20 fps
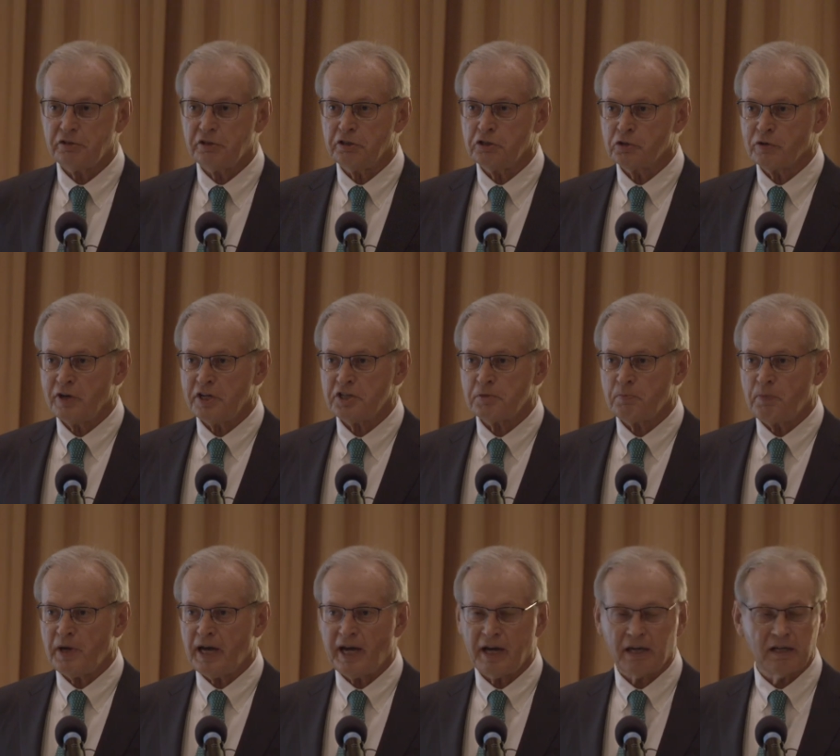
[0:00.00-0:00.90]
you can trace
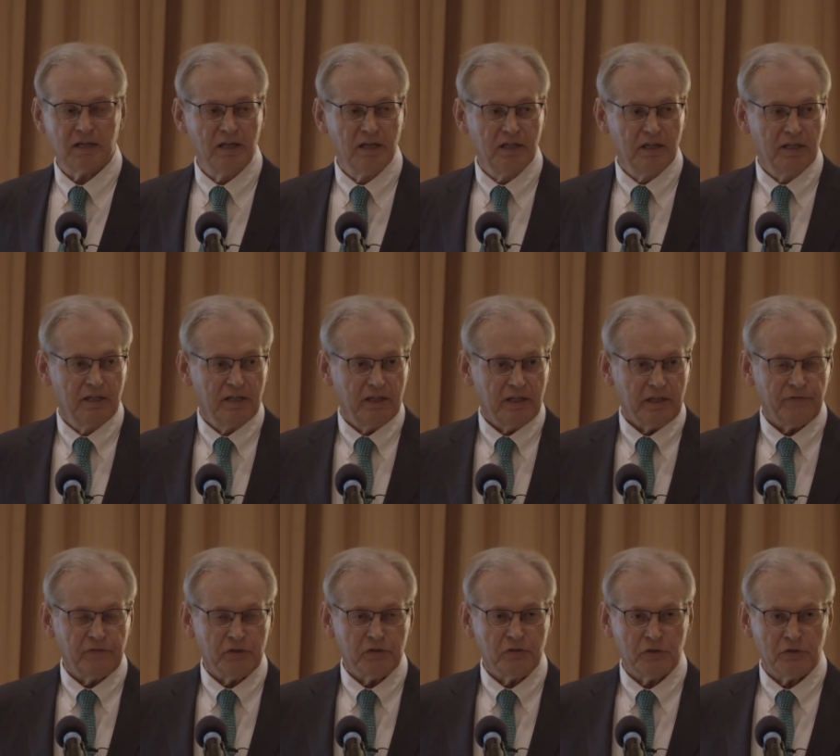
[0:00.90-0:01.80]
back.
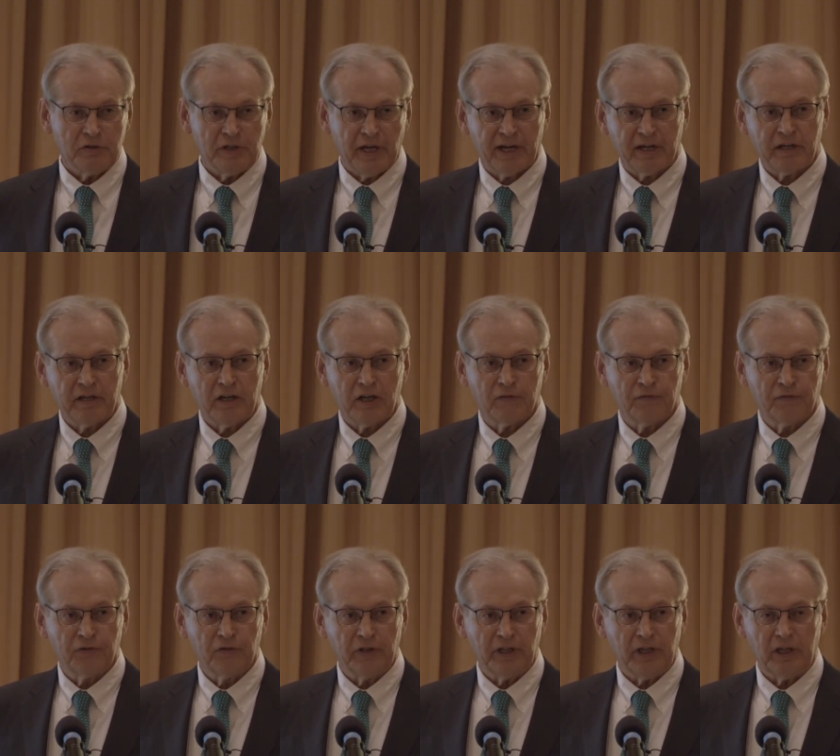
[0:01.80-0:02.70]
If you do that
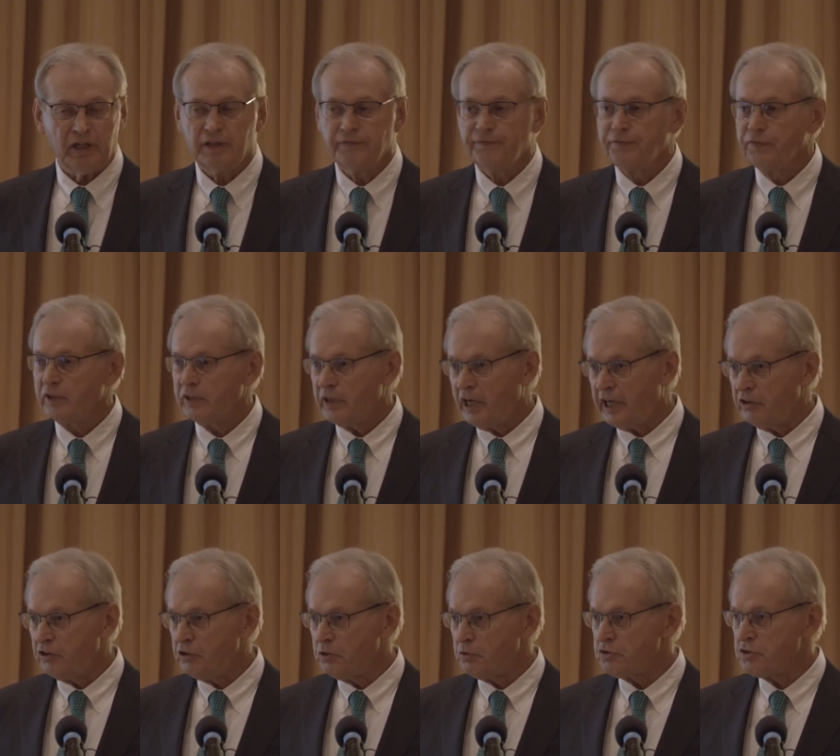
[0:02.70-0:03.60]
carefully
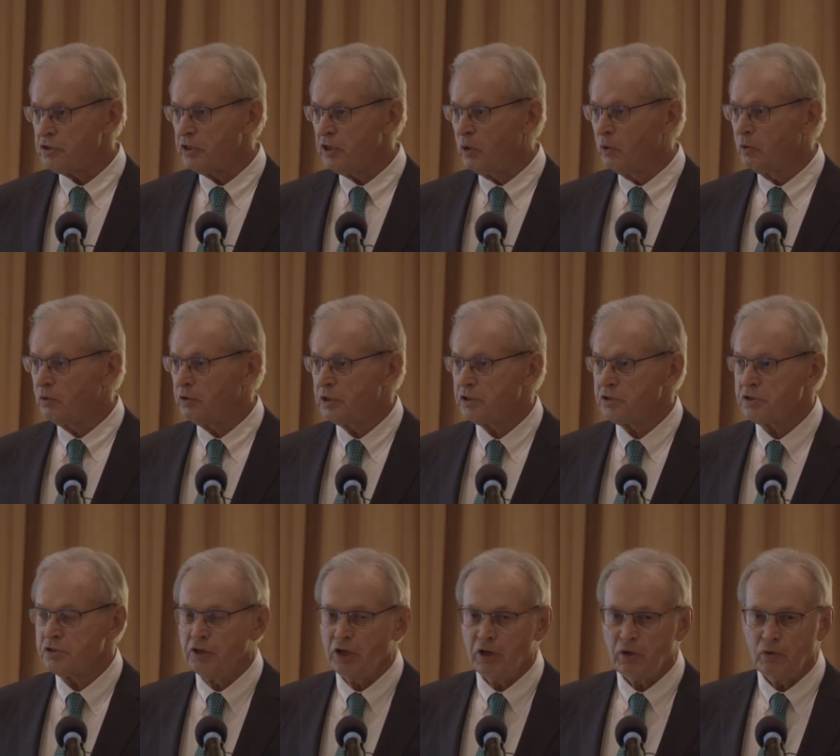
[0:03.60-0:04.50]
and use the
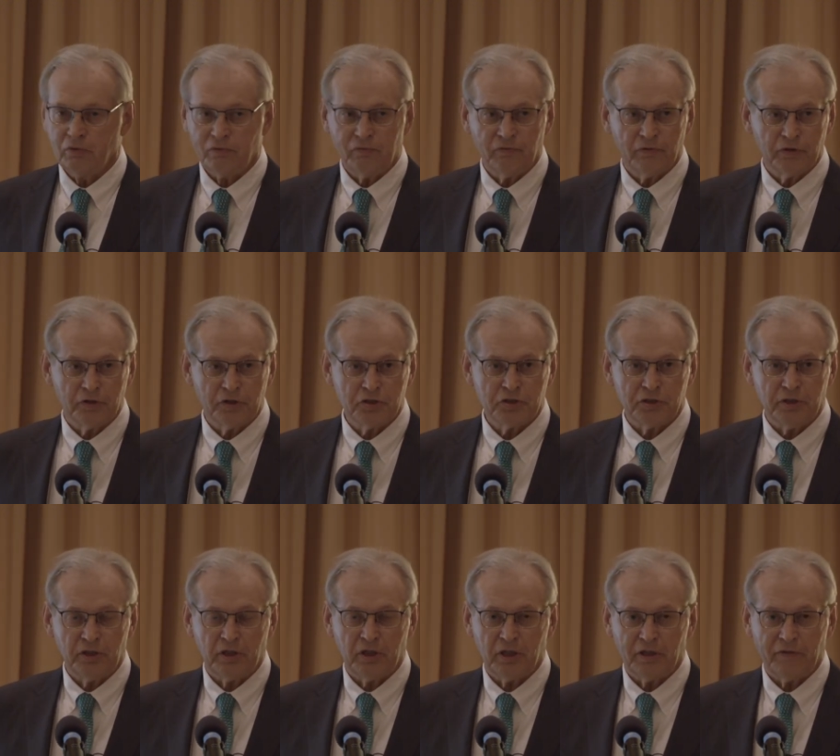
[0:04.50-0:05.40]
oldest known
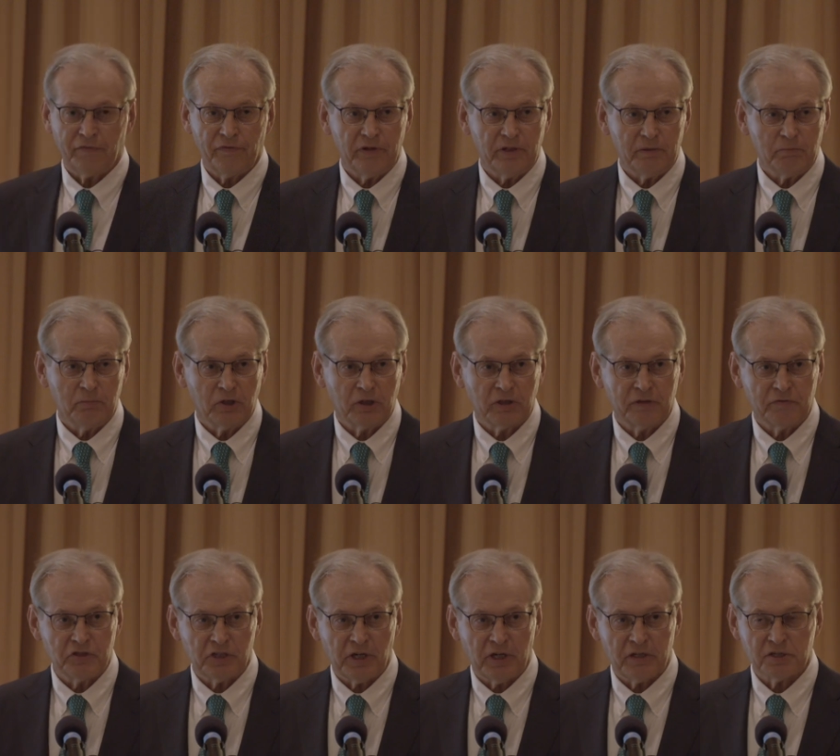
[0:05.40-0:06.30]
version of the book
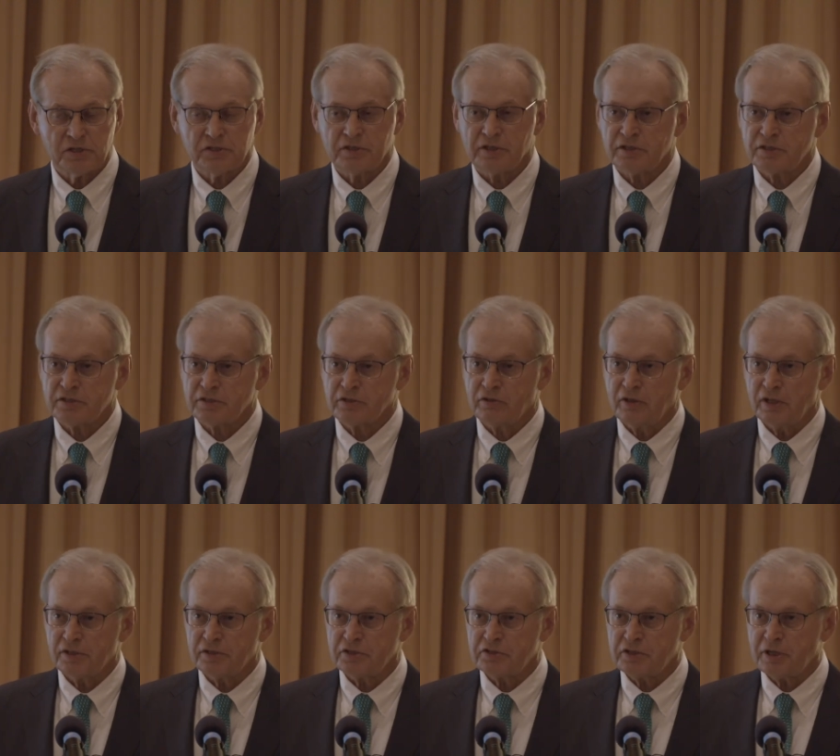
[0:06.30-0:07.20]
of Genesis,
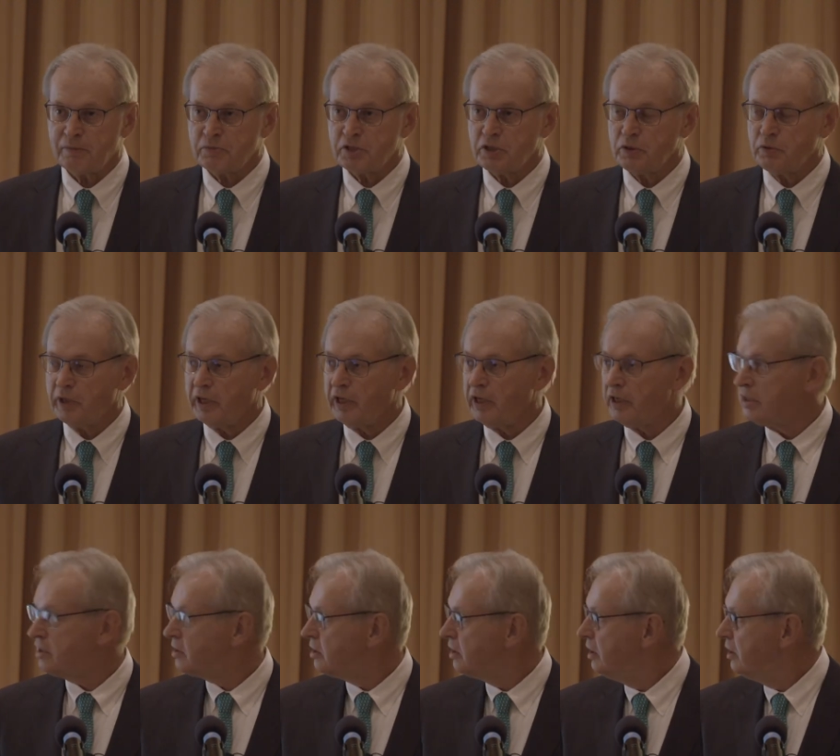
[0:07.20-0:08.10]
called the
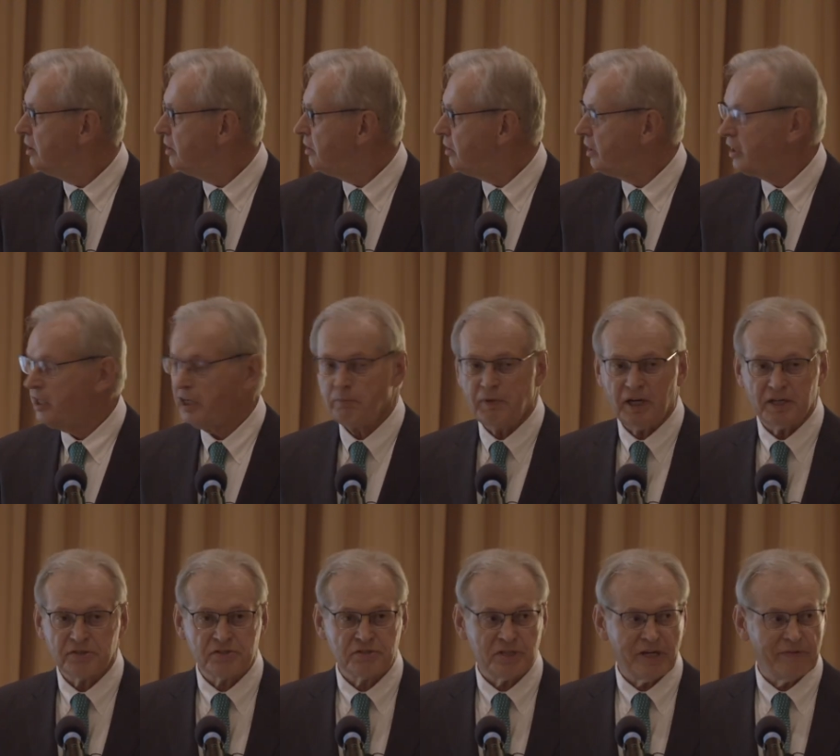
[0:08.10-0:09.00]
Septuagint, you get
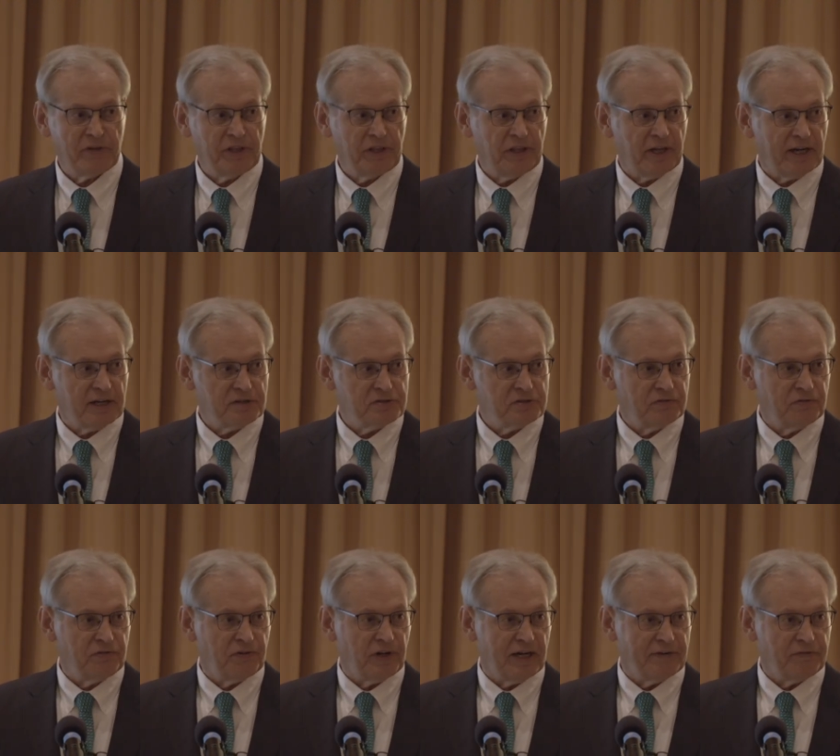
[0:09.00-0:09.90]
about
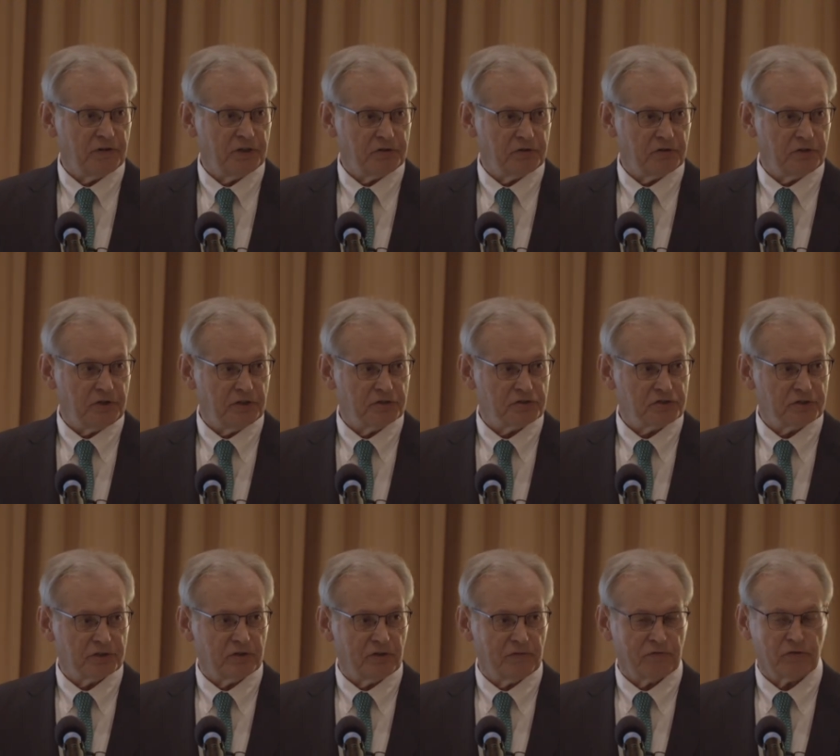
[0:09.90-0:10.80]
7,500 years
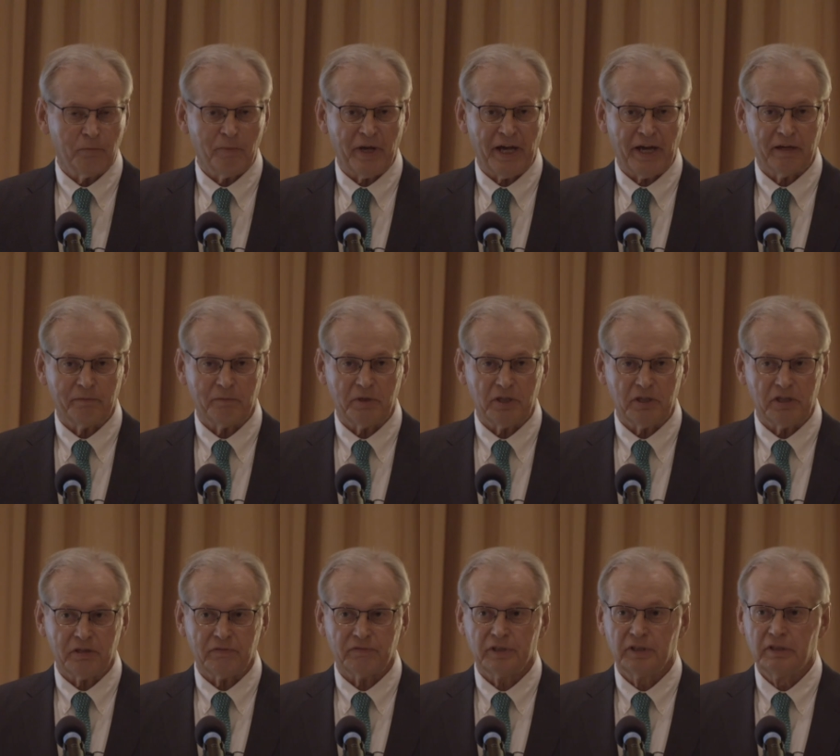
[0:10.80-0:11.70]
ago from Adam and
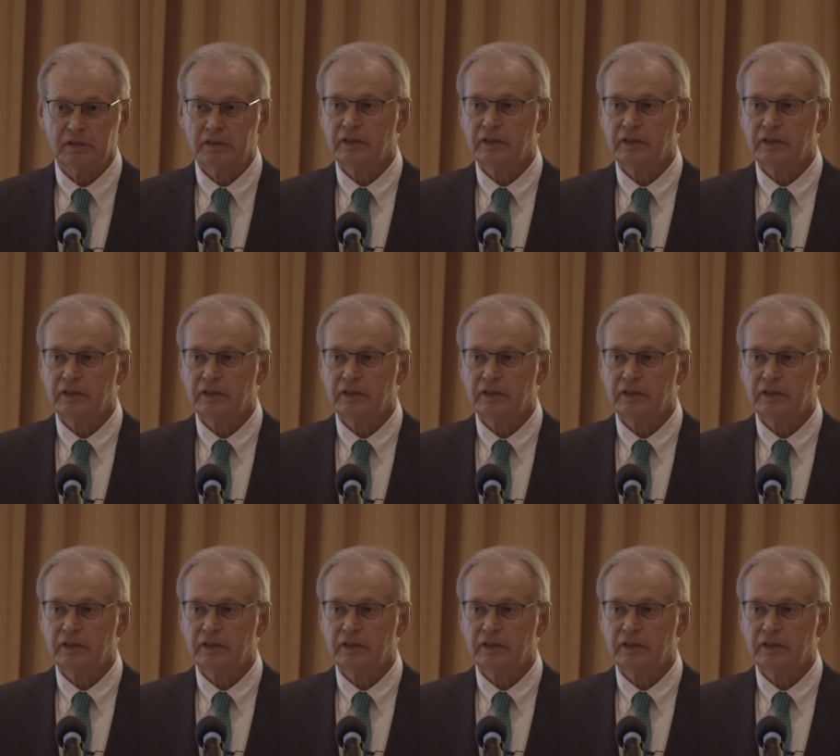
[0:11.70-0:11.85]
Eve.